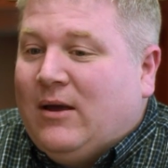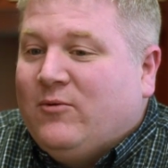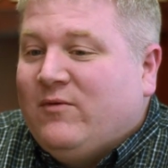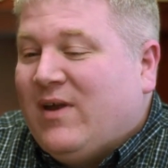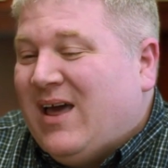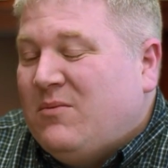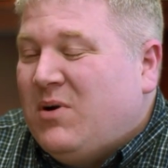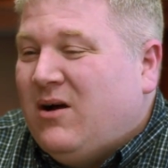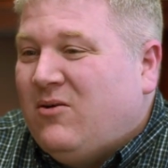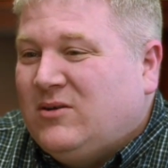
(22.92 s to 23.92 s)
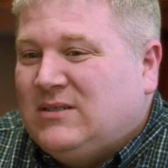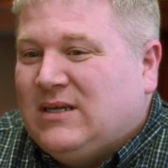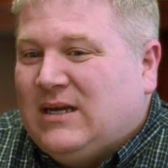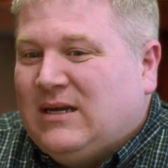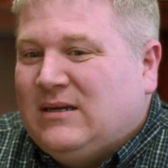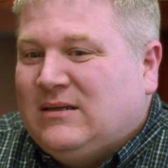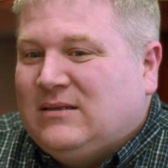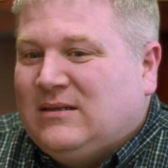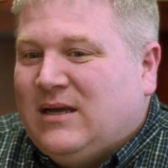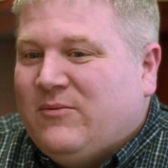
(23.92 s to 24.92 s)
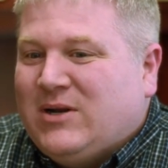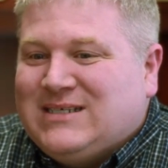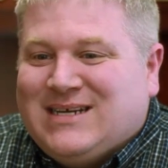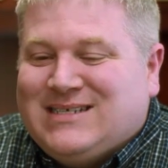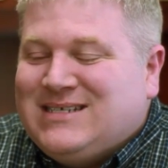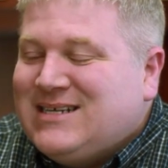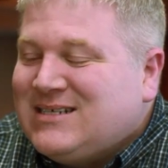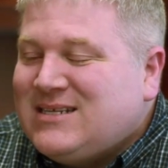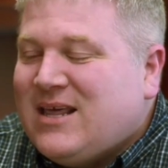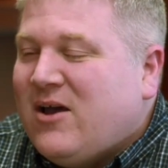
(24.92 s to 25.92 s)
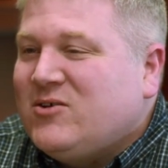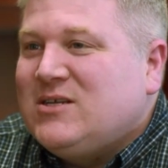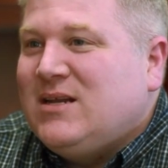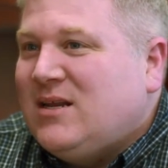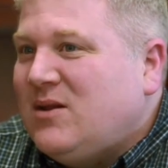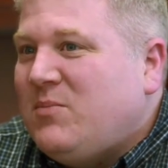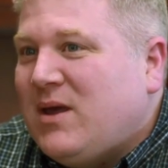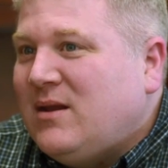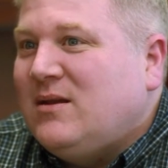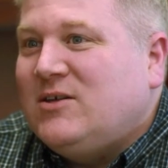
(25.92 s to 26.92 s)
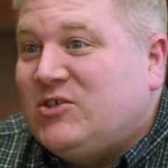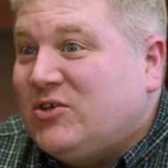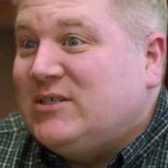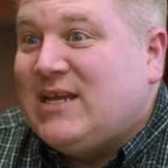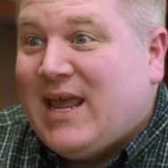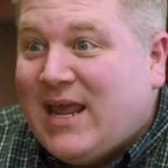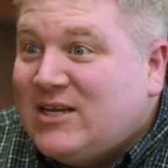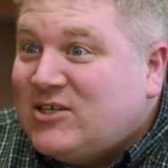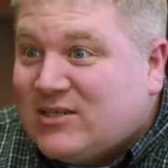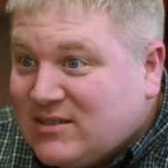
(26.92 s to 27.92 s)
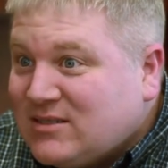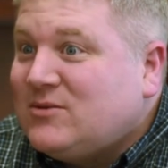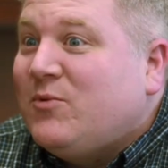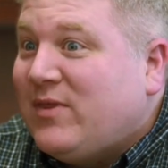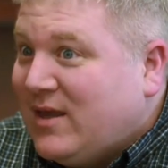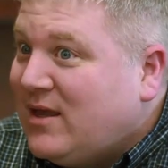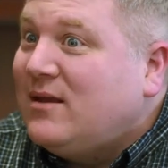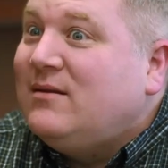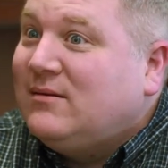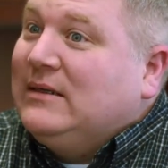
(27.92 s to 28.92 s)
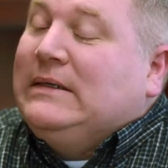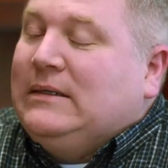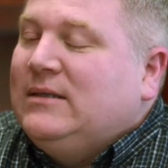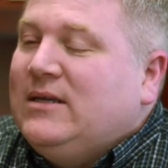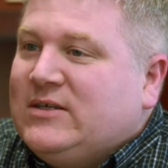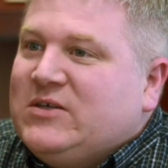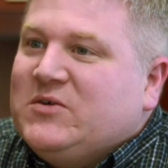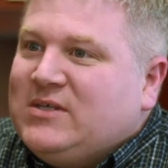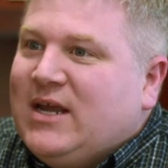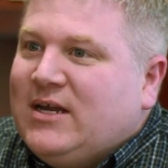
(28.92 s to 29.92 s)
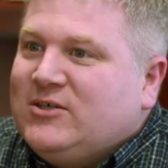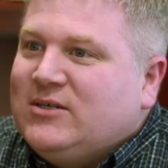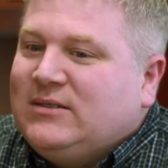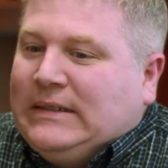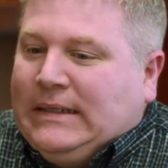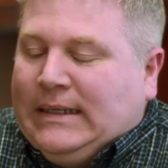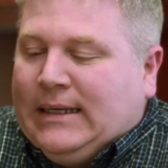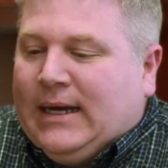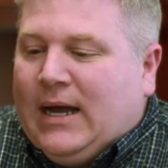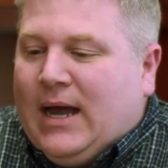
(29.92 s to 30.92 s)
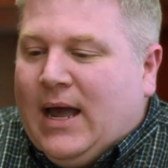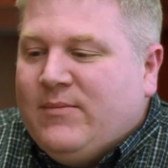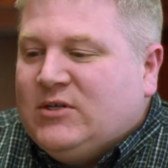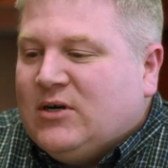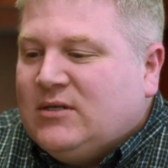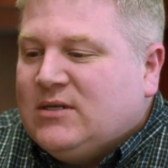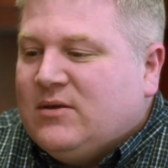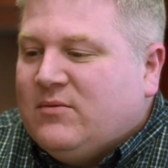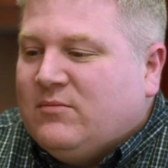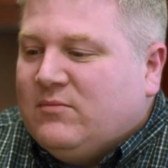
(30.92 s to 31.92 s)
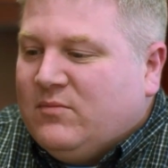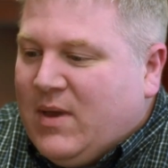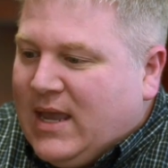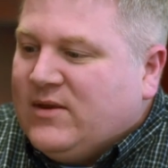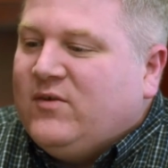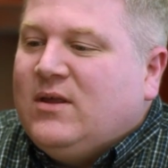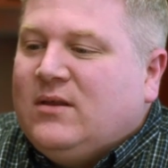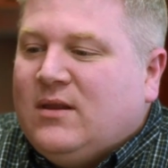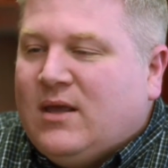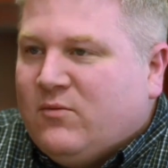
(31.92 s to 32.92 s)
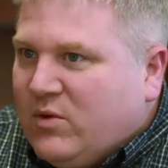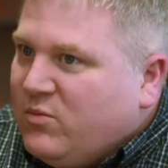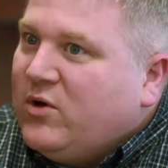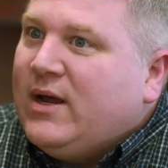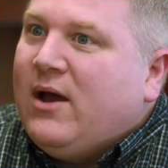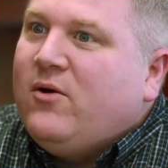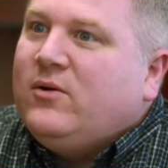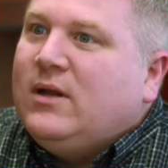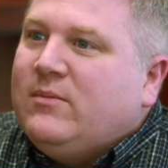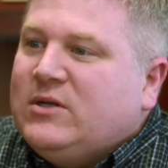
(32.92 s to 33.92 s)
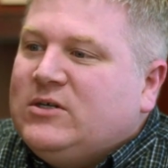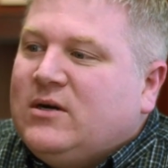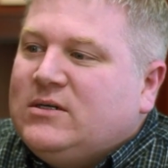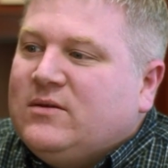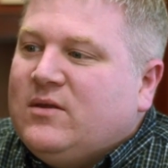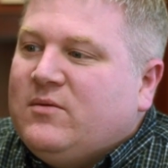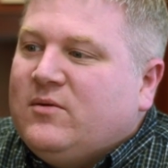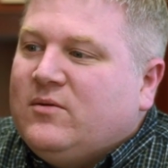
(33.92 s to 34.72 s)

We've got about, I want to say 6,000 independent insurance agents within the association. I'm in charge of the magazine that we put out. I'm in charge of the